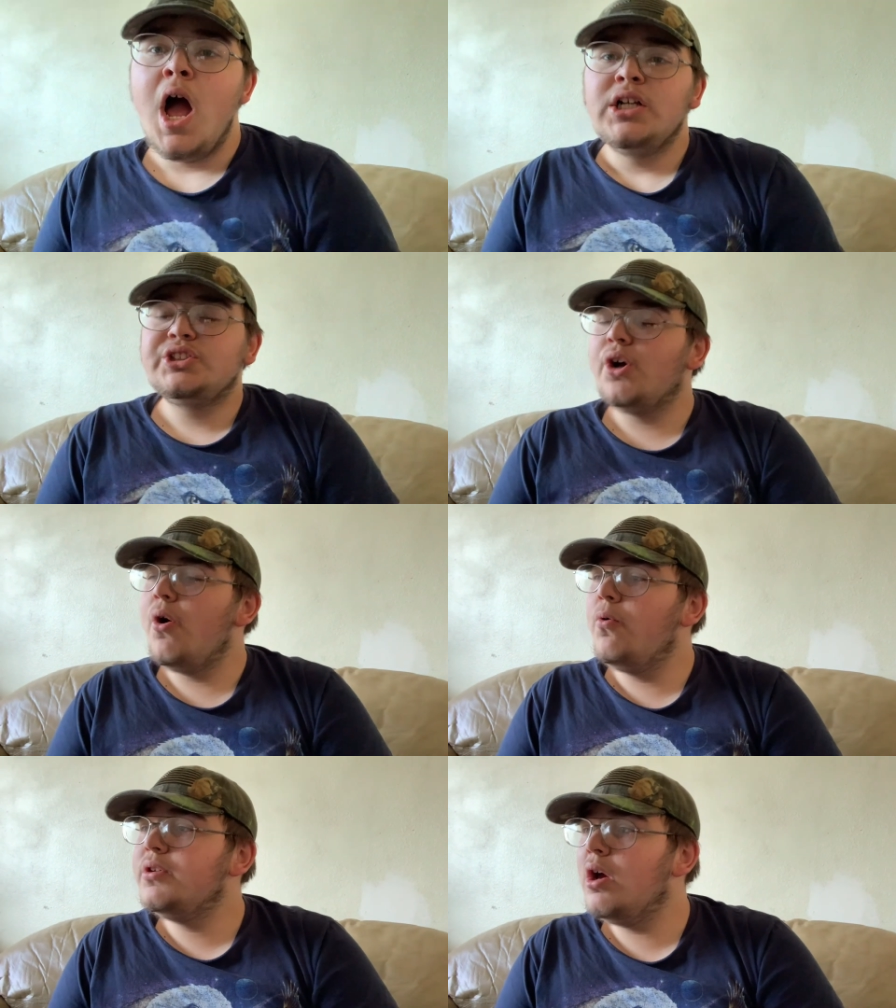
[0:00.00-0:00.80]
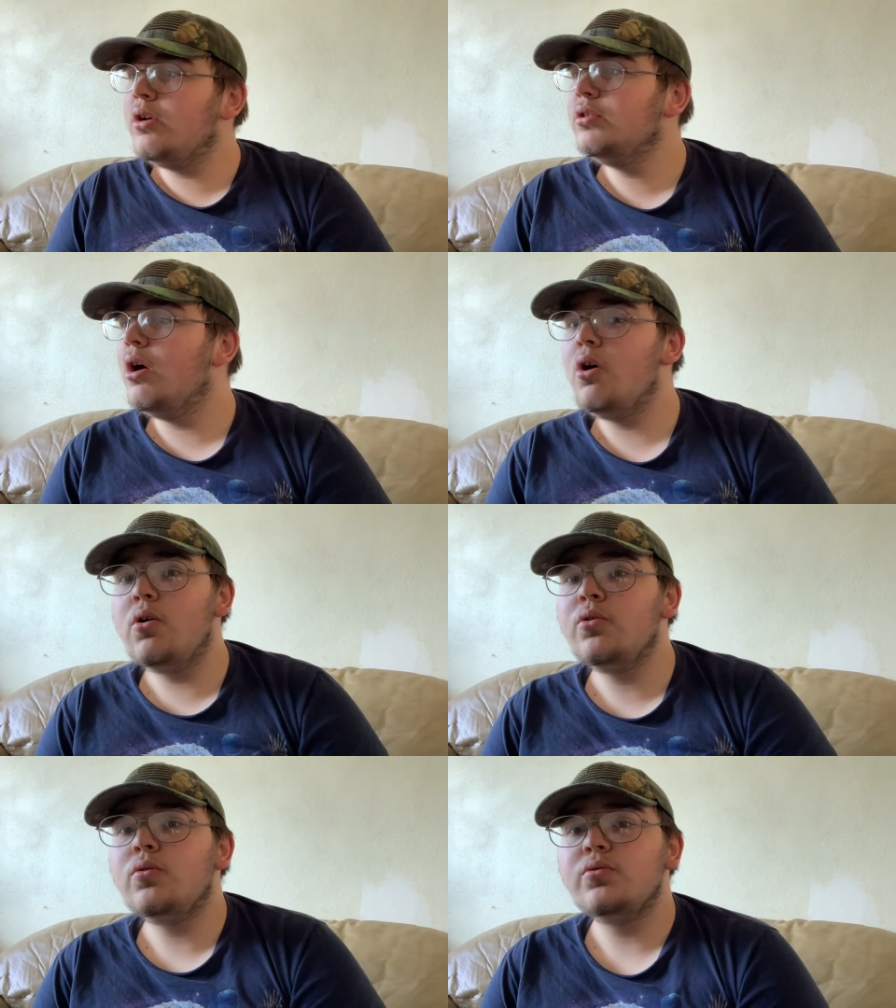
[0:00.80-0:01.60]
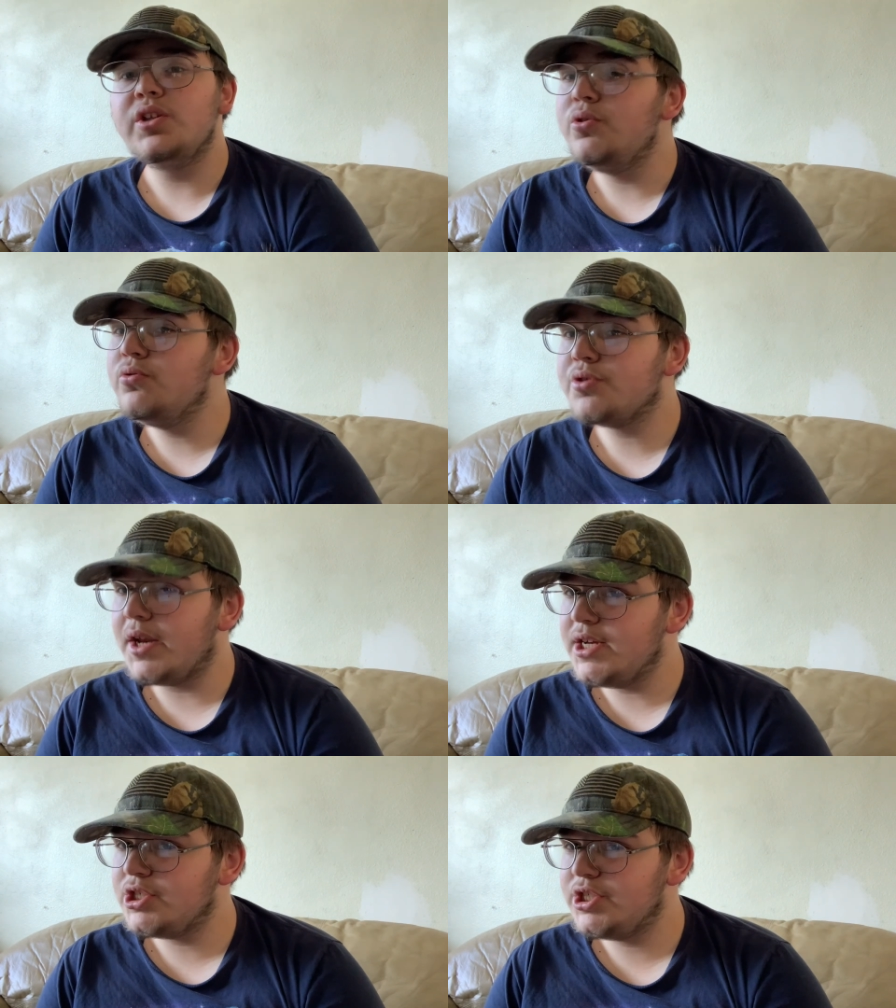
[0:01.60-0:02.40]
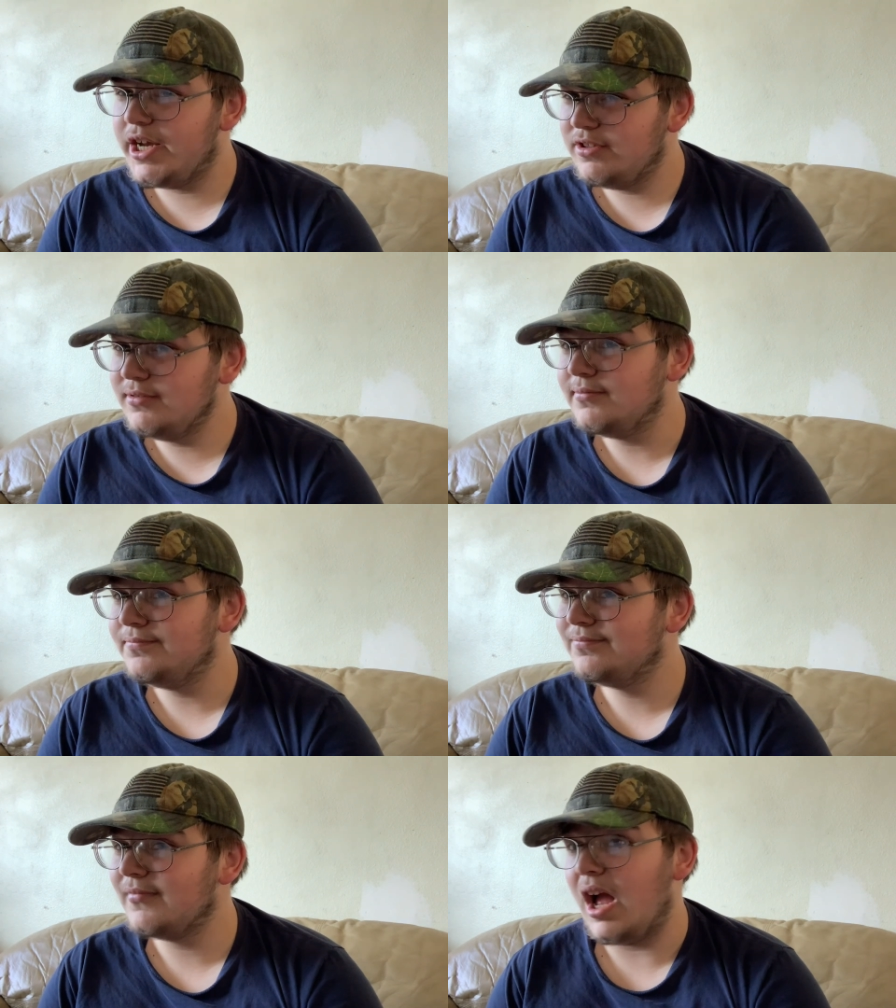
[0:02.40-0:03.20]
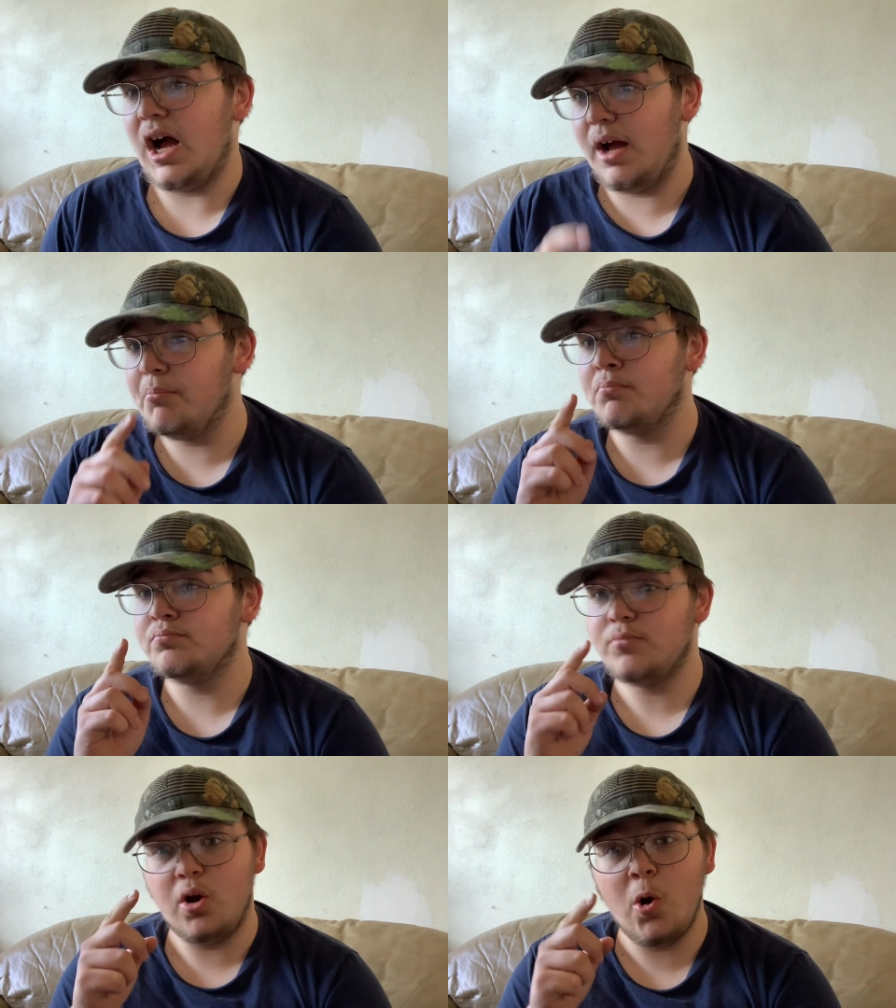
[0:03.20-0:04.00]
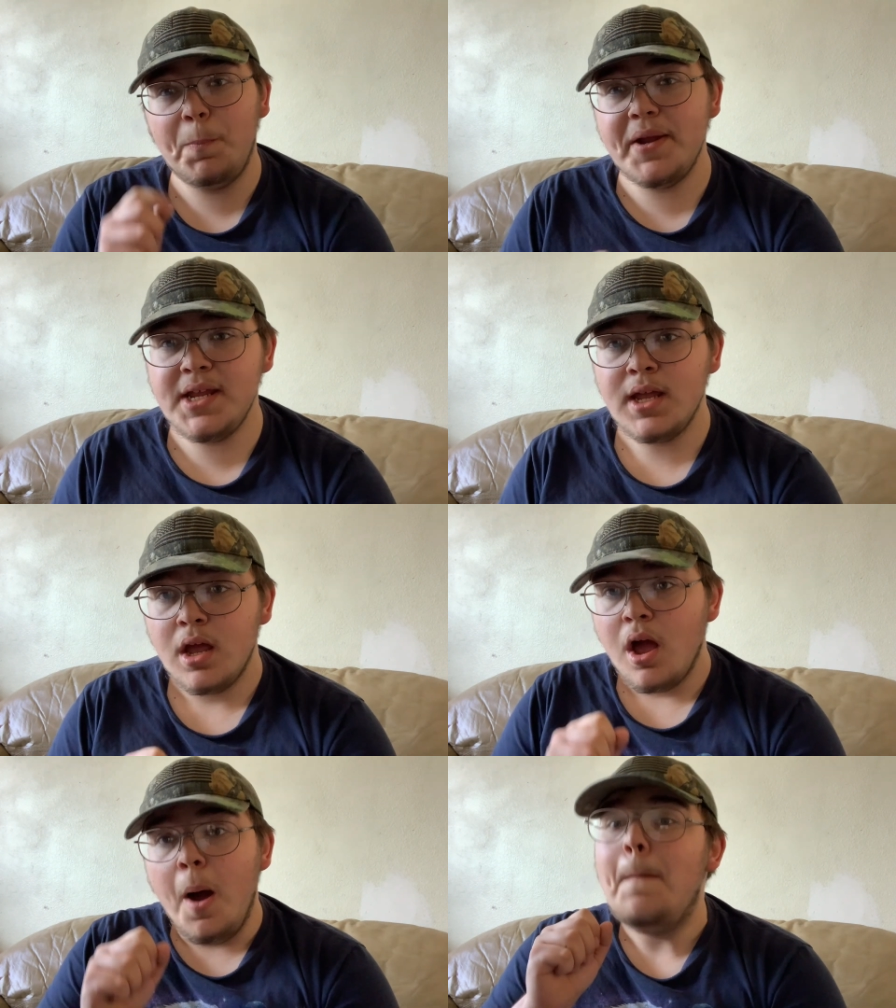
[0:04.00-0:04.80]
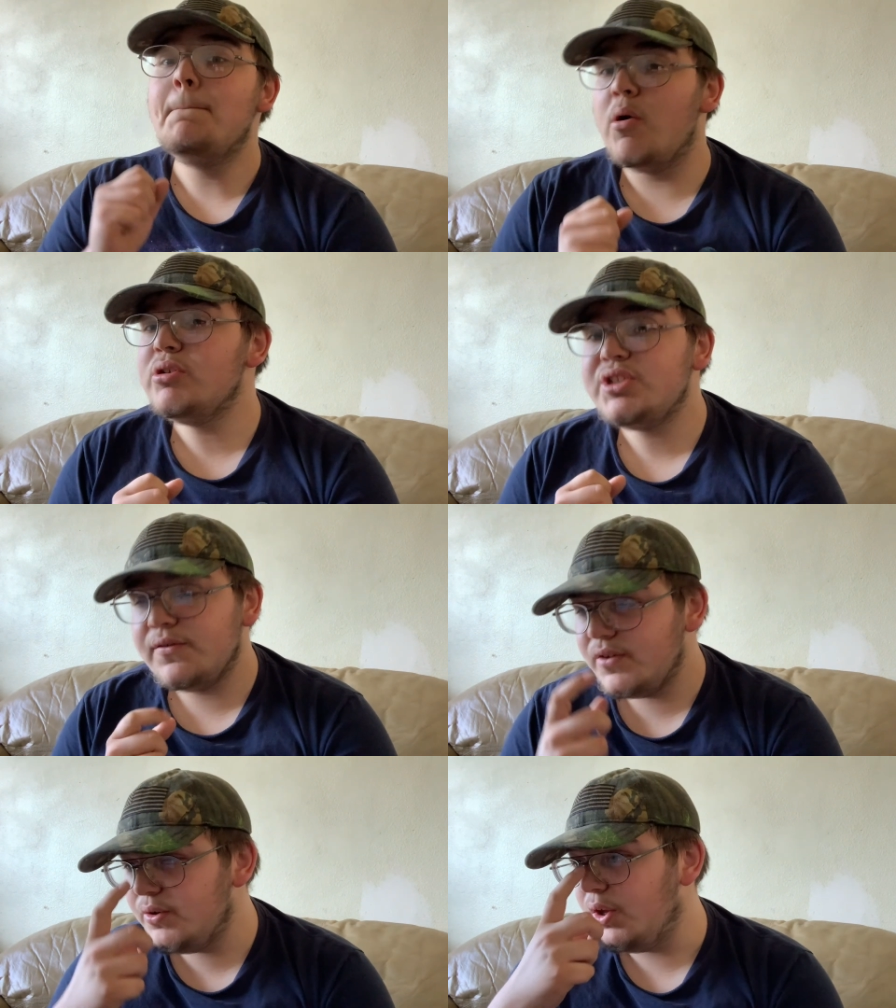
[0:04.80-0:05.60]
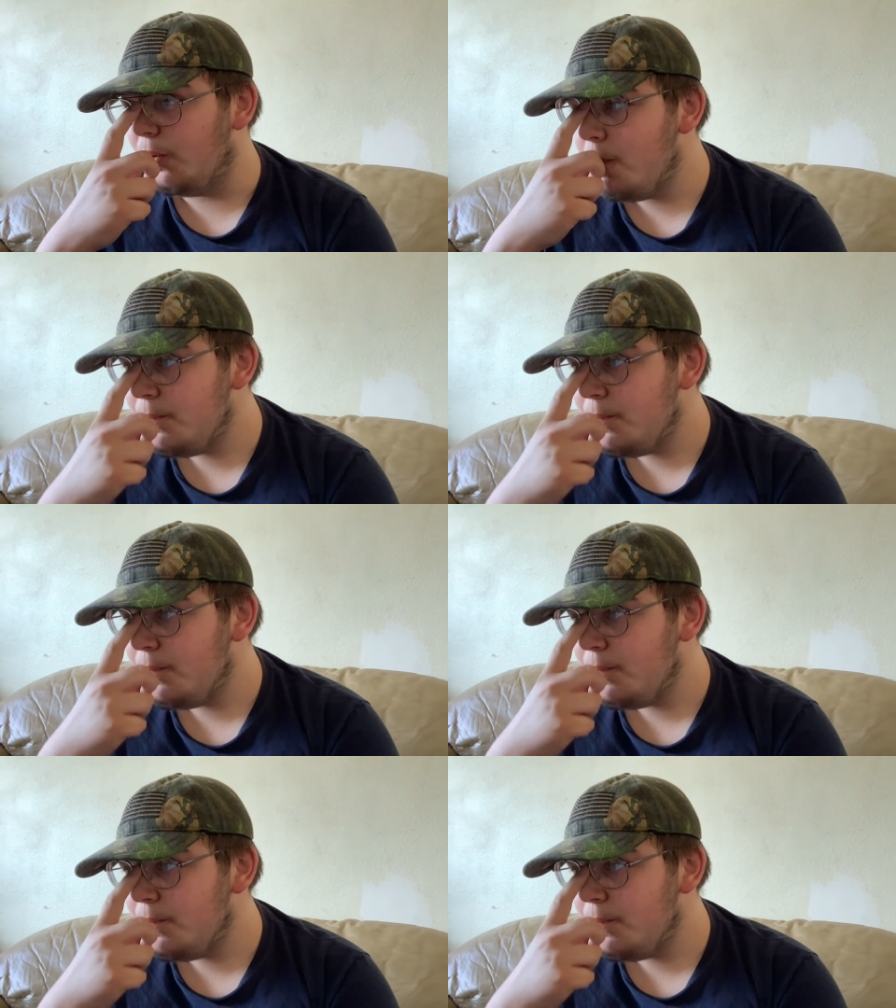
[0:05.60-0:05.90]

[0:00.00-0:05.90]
So, y'all know the Dukester Nation channel. I'm hoping most of you do.